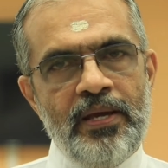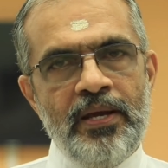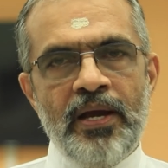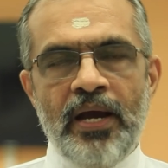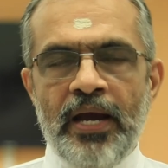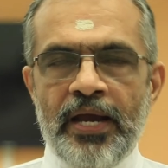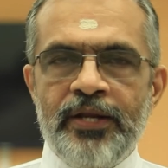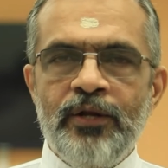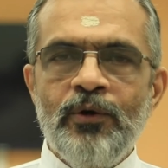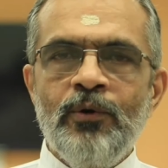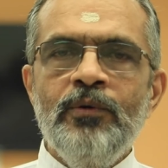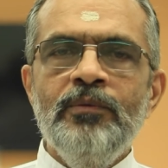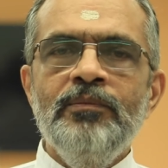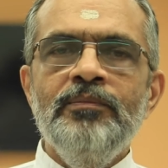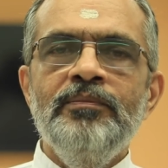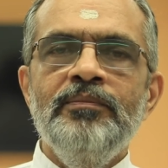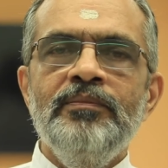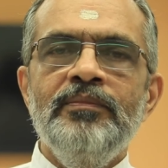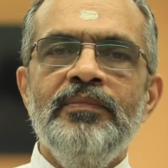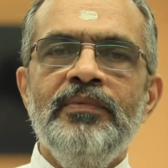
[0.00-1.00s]
I
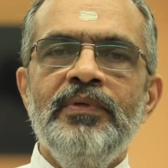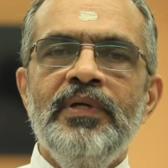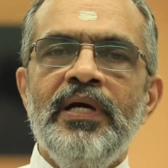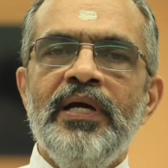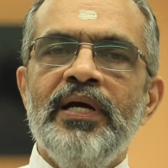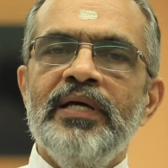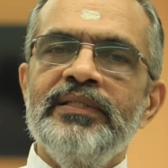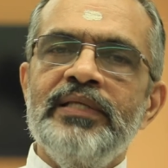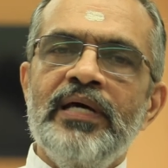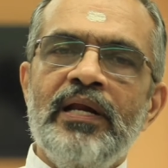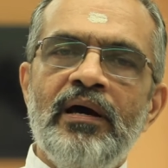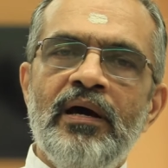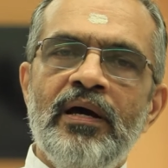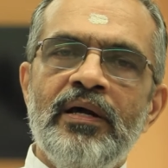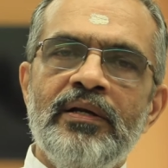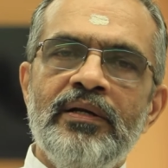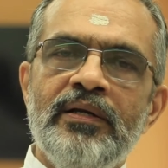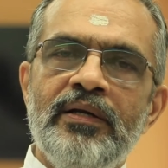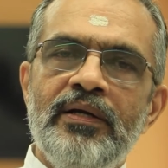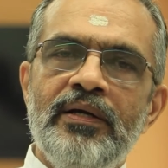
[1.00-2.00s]
know there
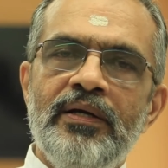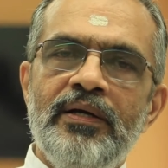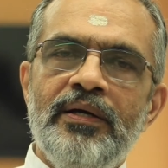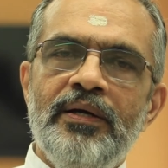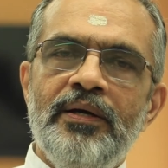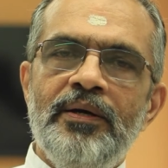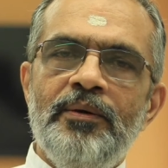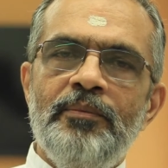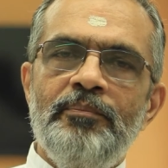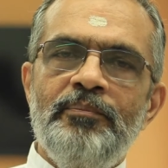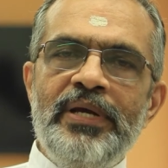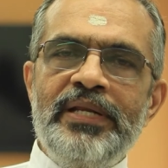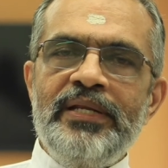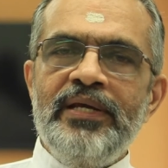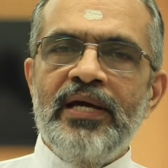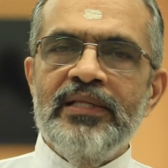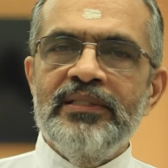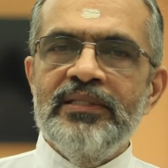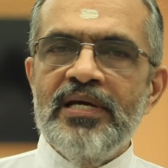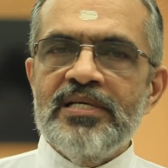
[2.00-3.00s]
are many
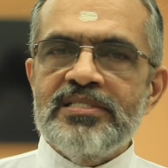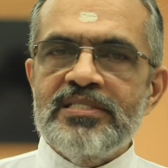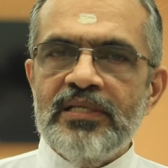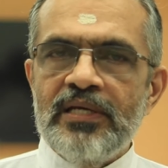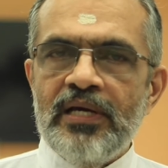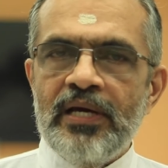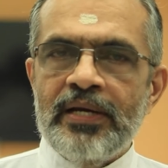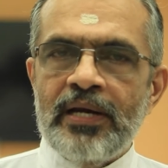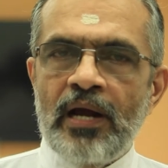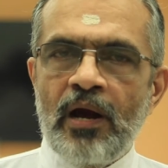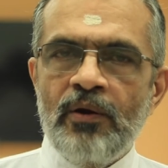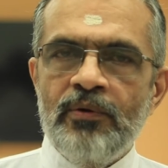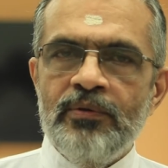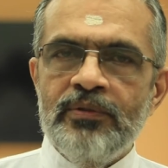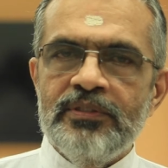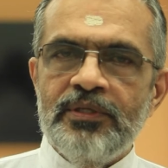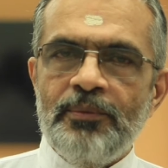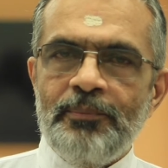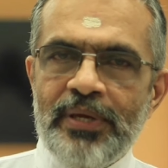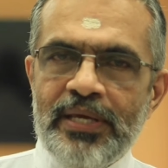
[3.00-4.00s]
others
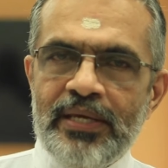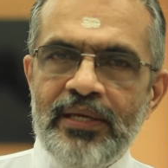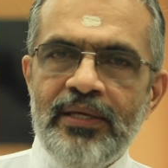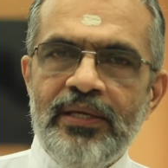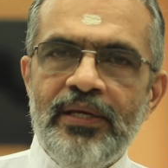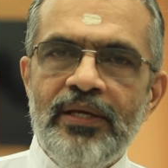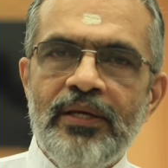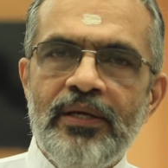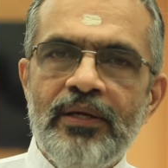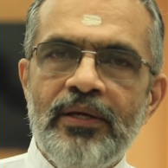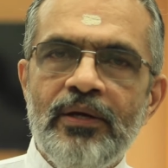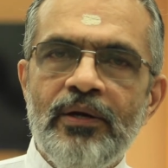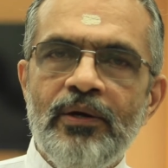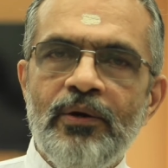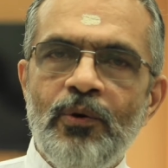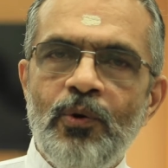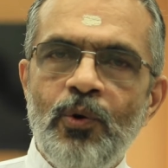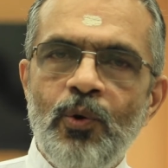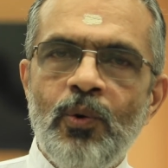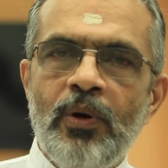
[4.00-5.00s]
around me
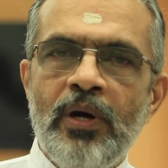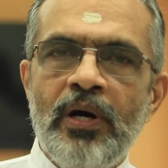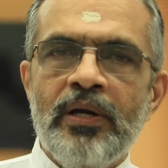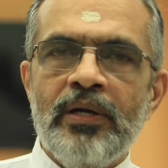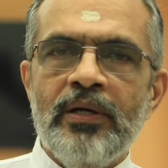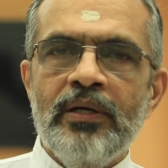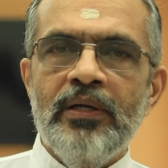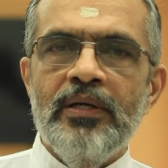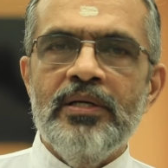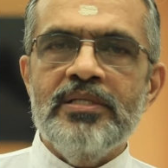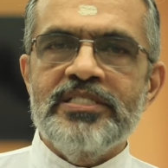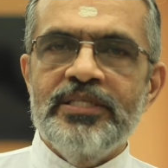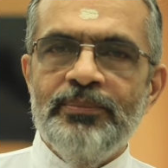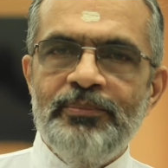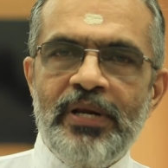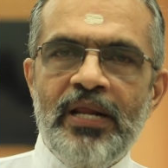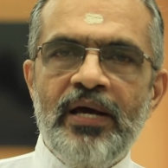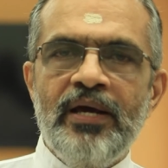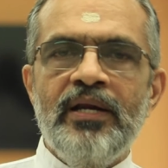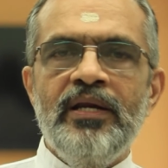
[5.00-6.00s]
who are
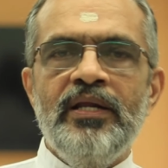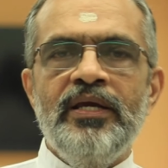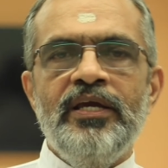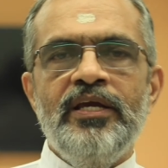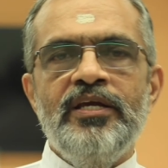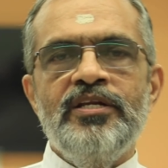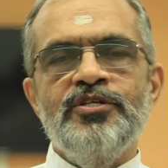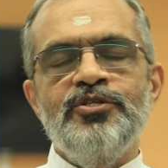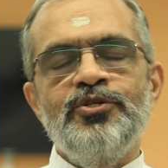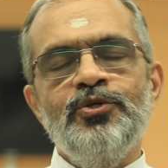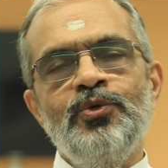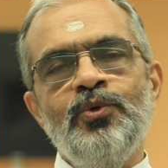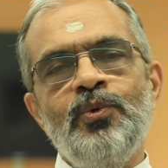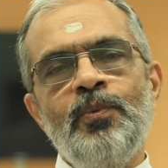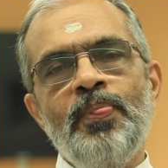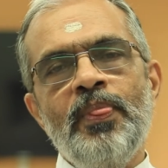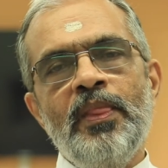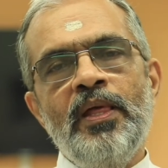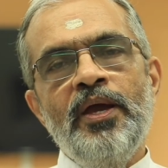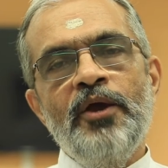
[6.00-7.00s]
similarly
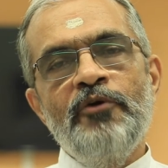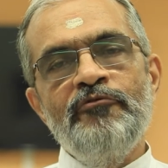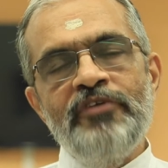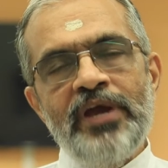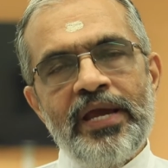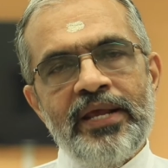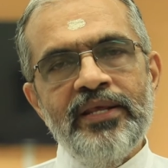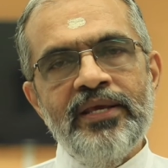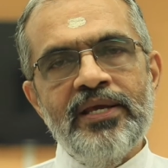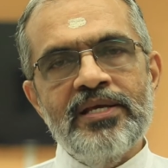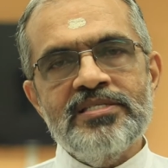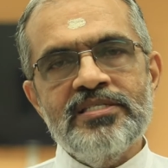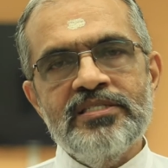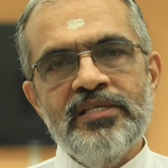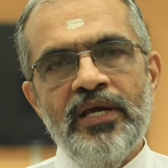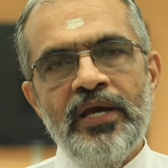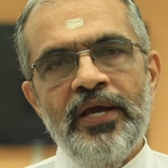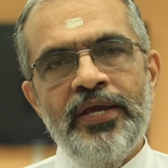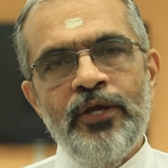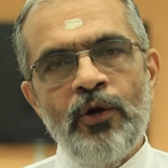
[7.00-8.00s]
into various
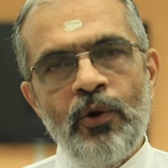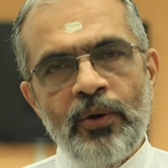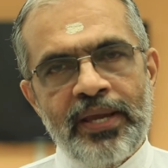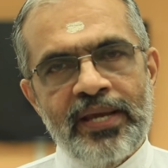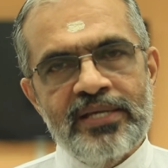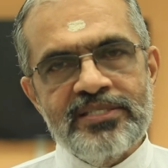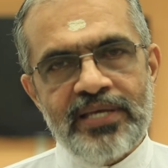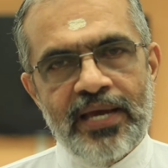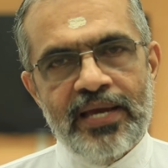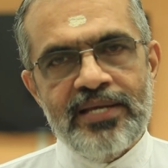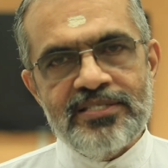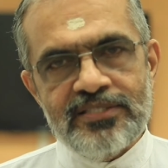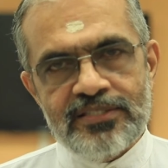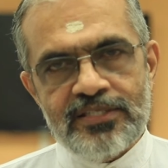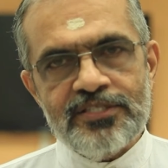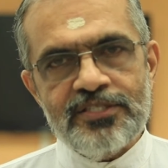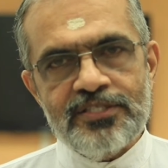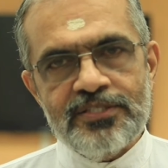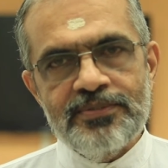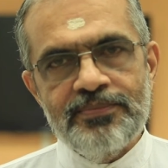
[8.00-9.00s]
yogic
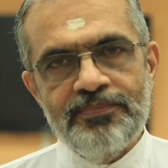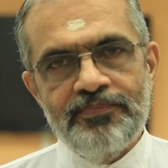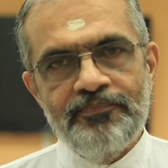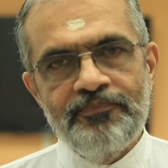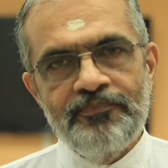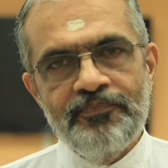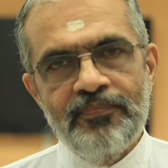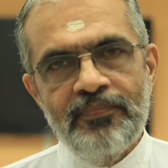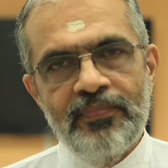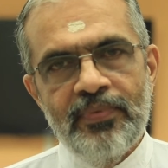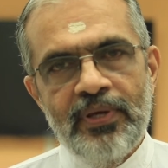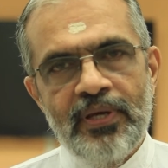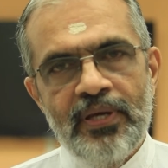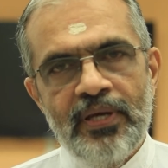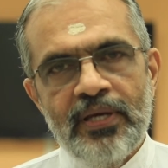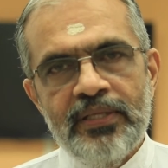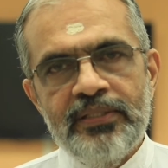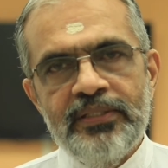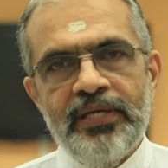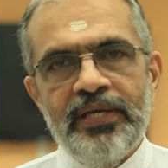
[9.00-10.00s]
sciences.
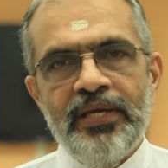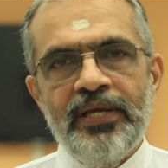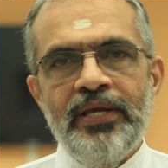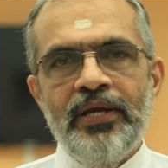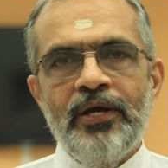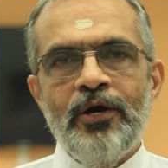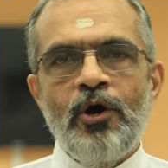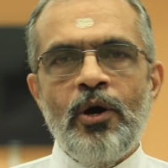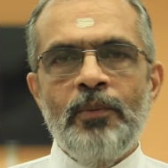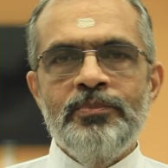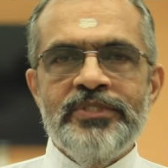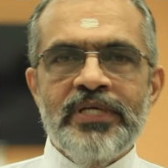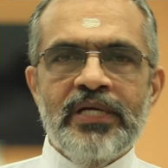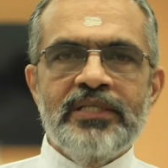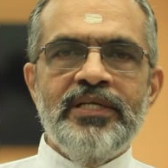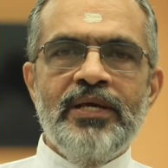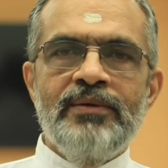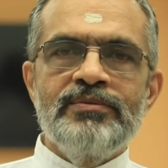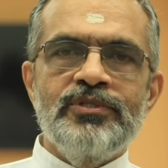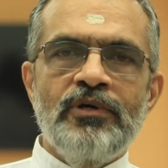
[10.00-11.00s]
The
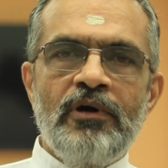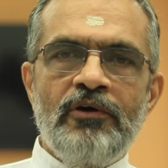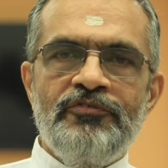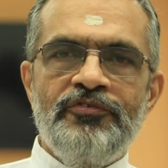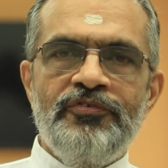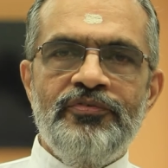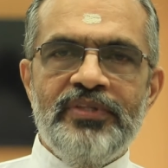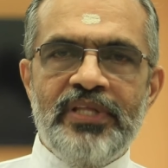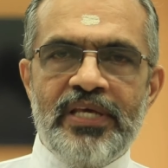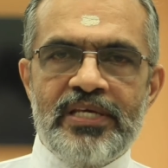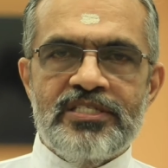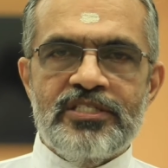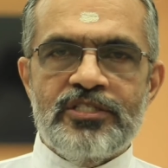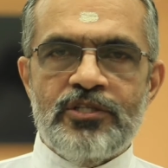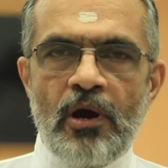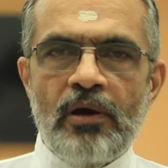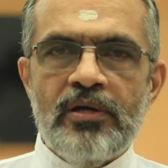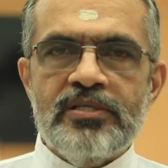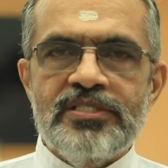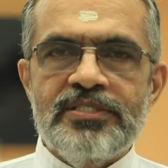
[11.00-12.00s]
objectives of these
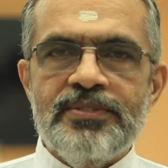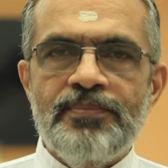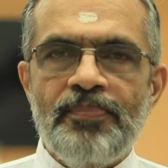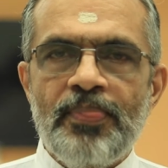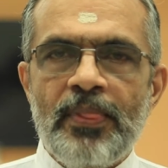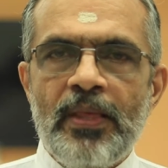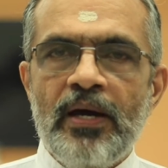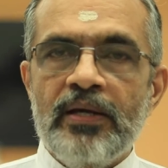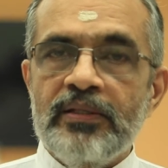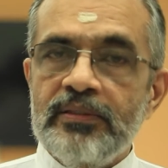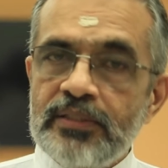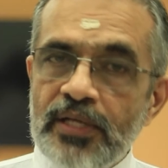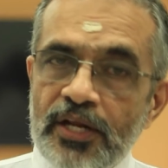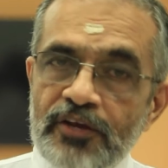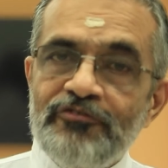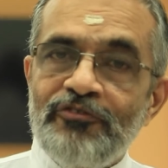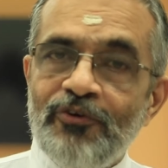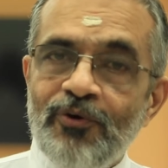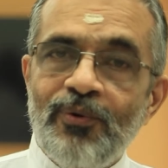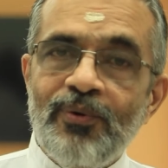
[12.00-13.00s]
talks are
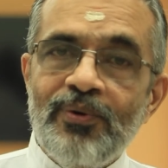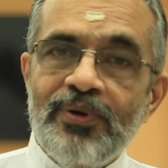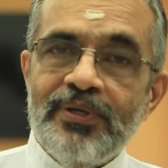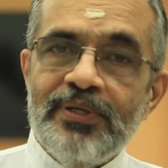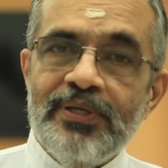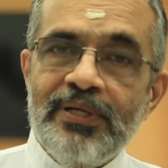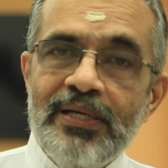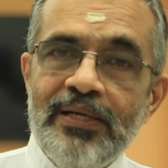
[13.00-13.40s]
threefold.